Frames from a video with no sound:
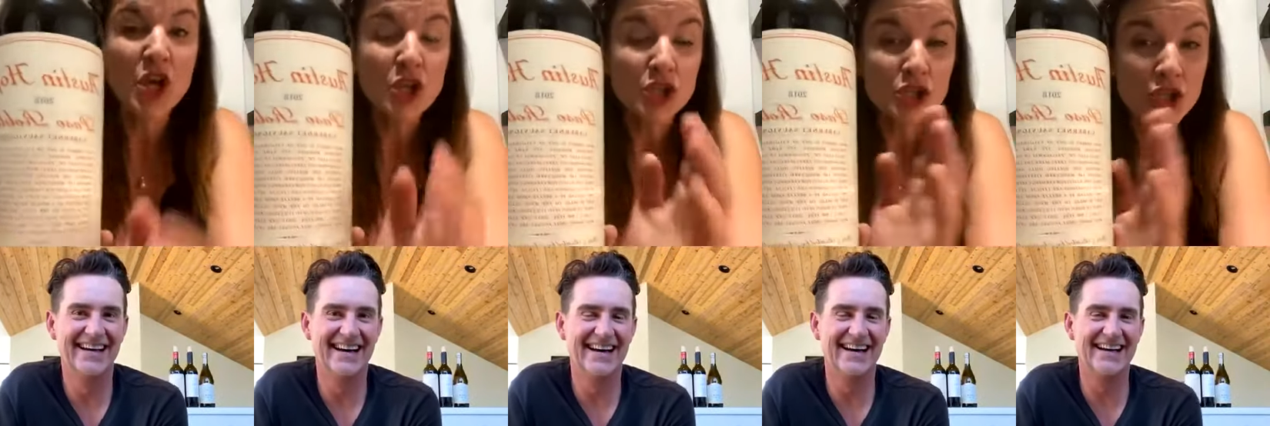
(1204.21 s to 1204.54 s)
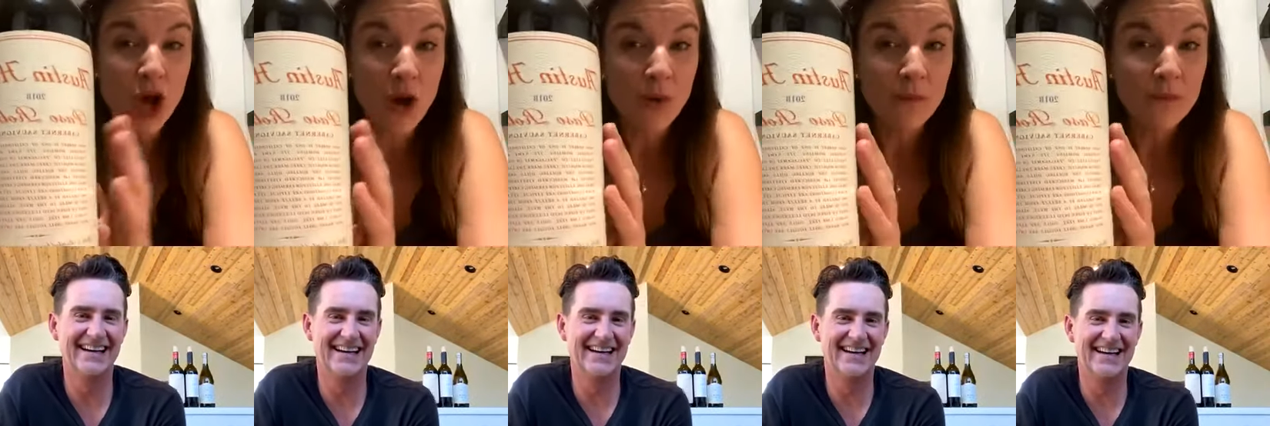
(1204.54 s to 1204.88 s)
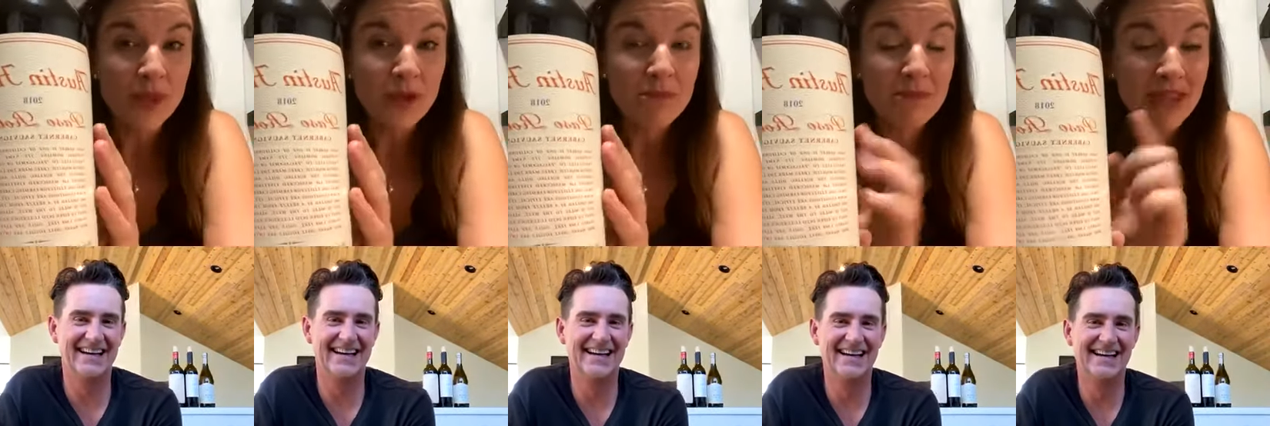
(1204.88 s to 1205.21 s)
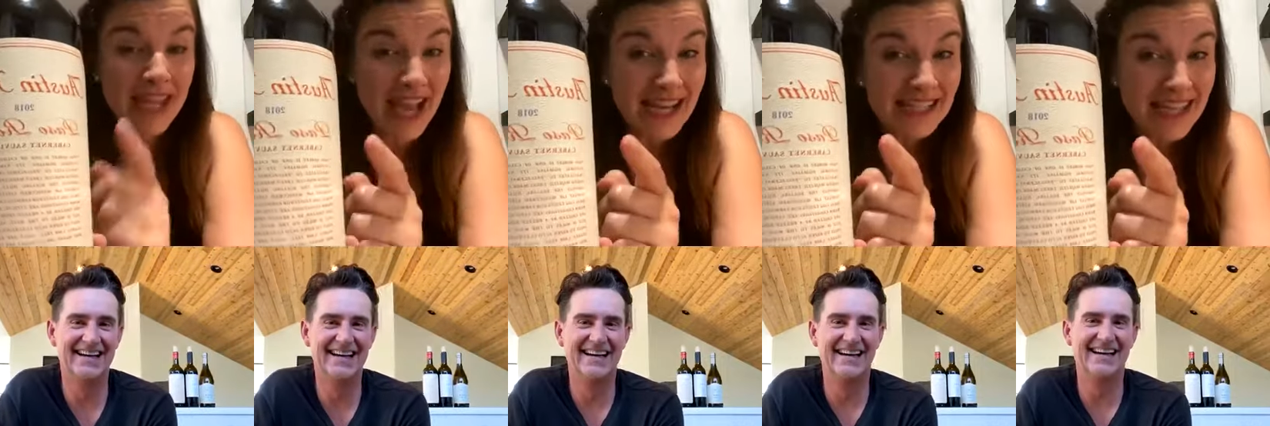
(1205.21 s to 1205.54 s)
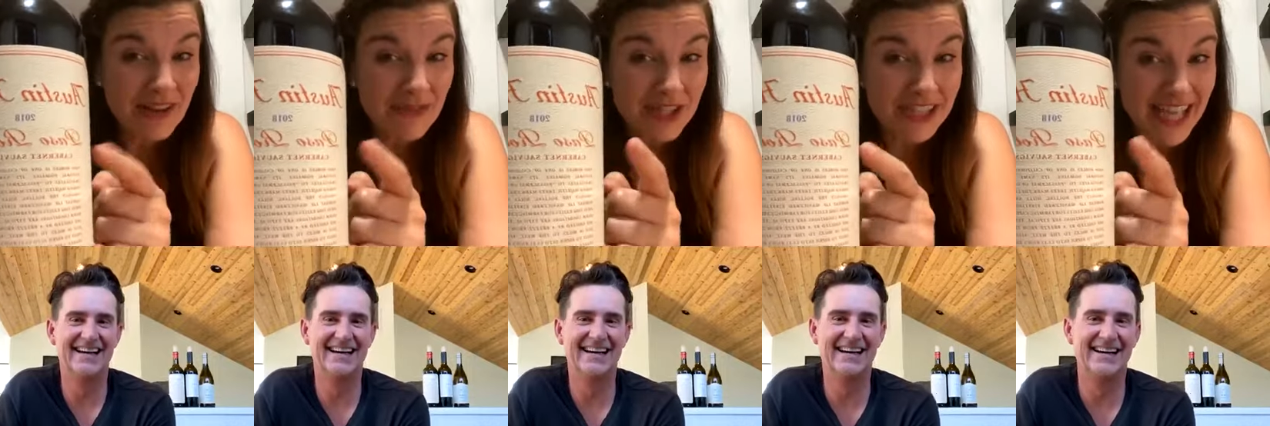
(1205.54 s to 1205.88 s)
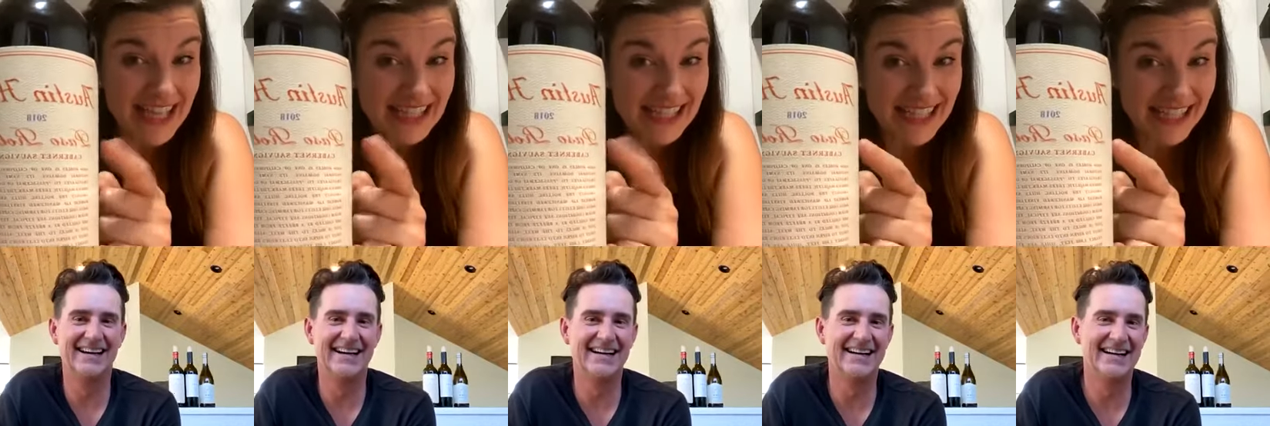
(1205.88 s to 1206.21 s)
Speaker 1: So, me, I never
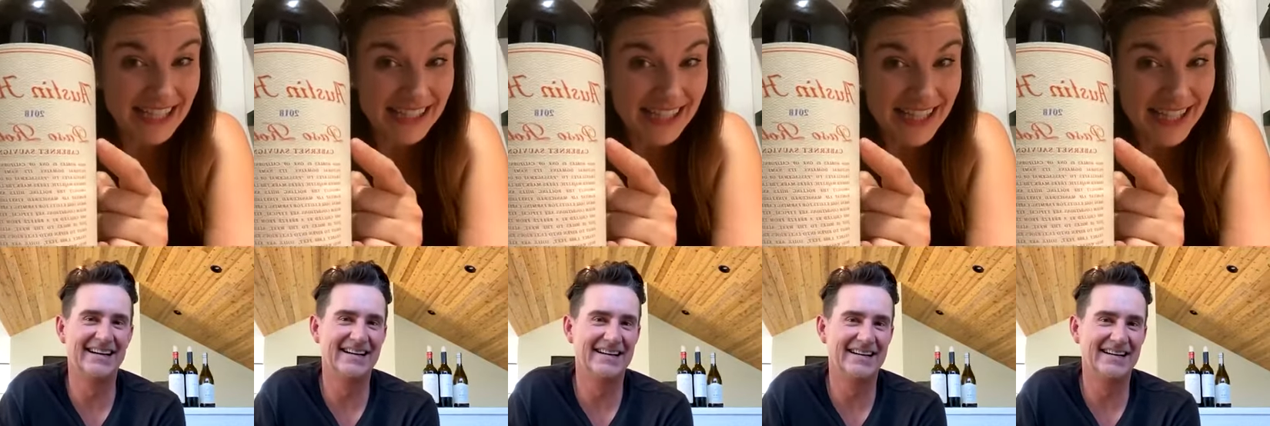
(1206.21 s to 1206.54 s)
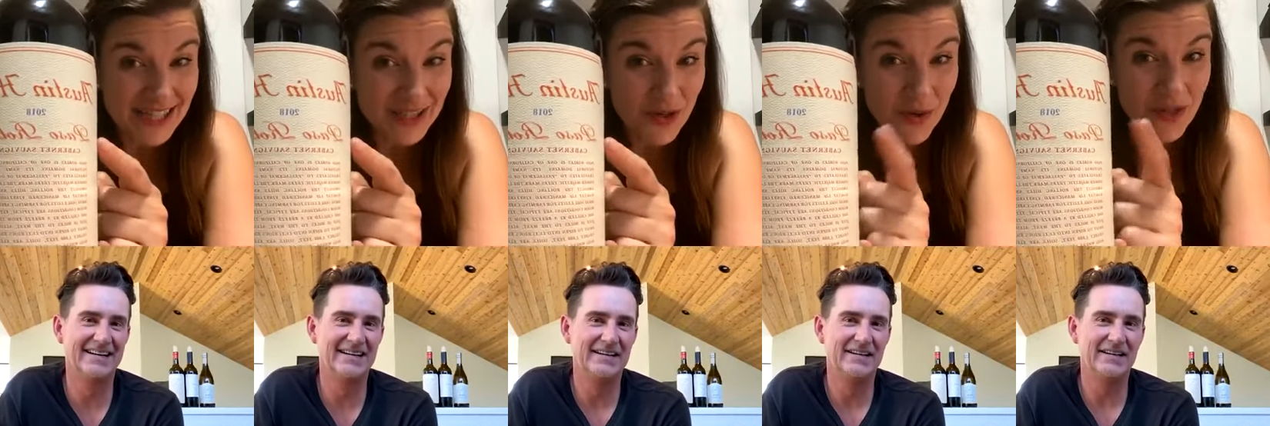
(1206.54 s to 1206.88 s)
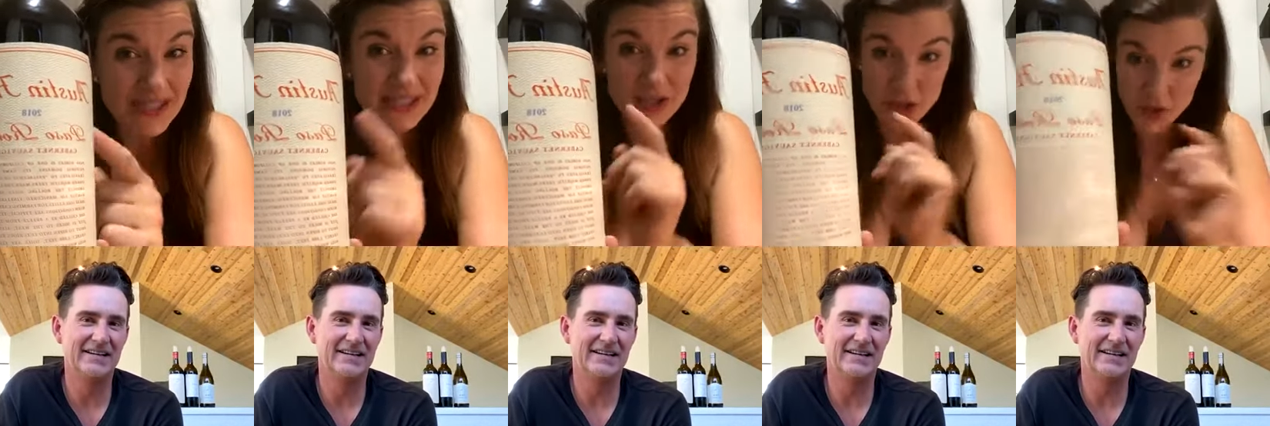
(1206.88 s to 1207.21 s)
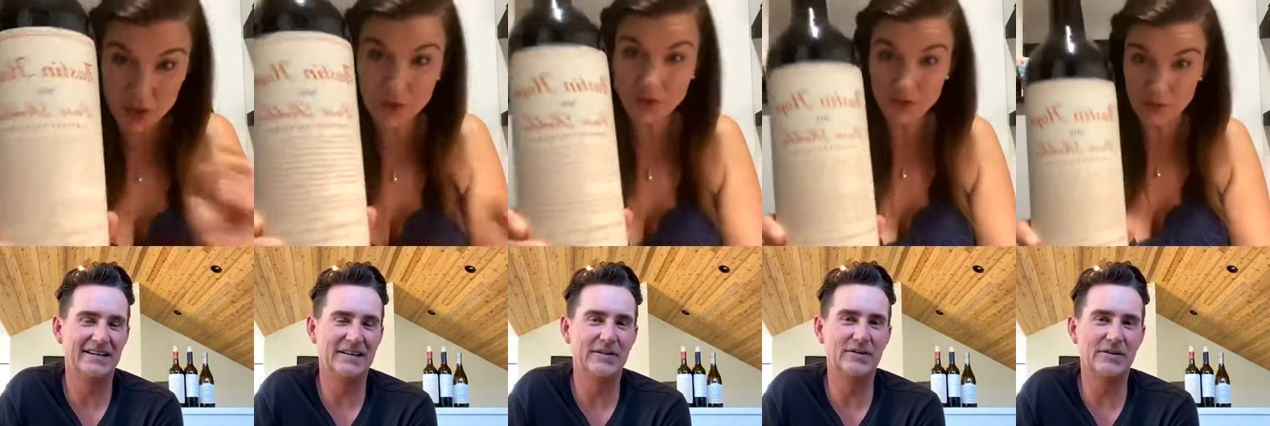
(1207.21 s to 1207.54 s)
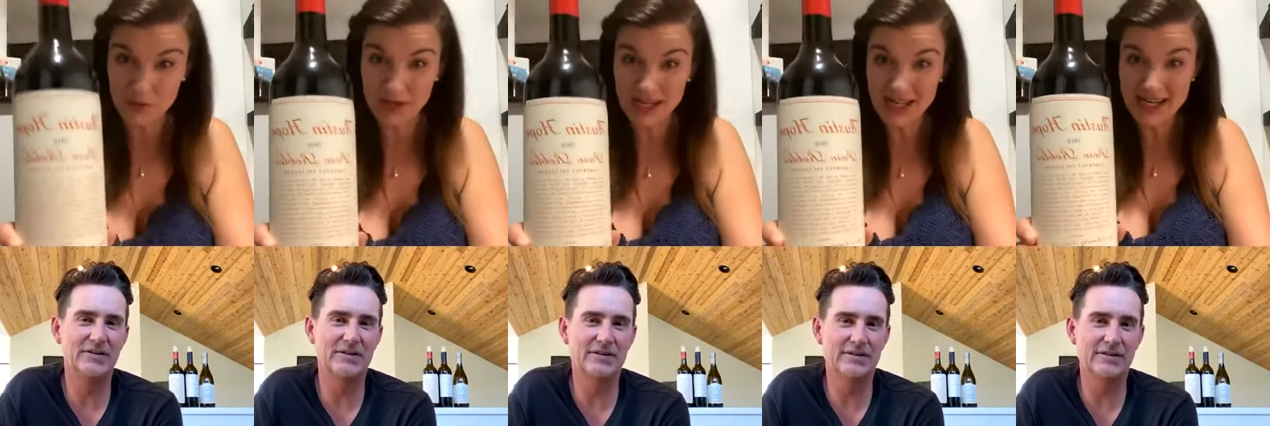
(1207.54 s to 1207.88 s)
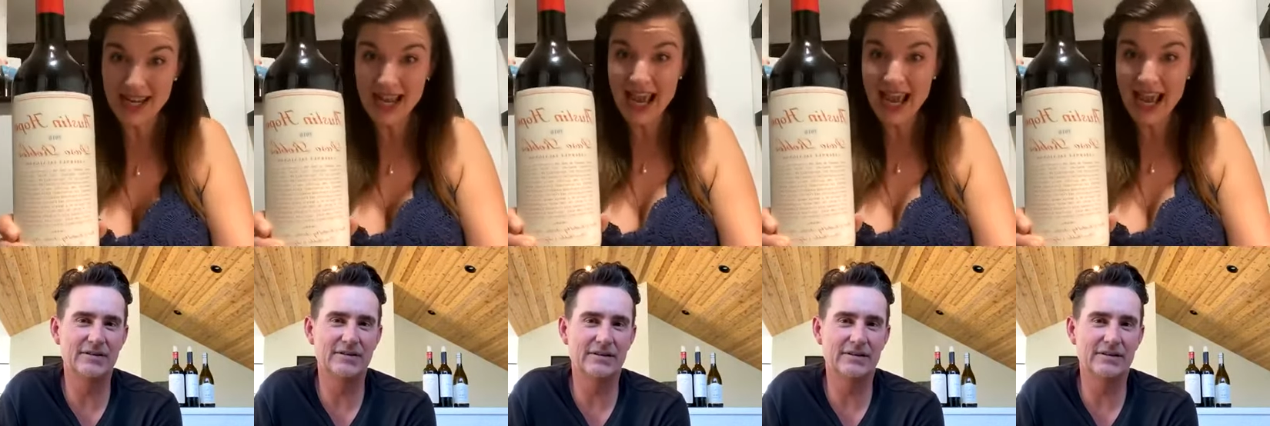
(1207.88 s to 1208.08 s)
tasted it. So, it's new for me.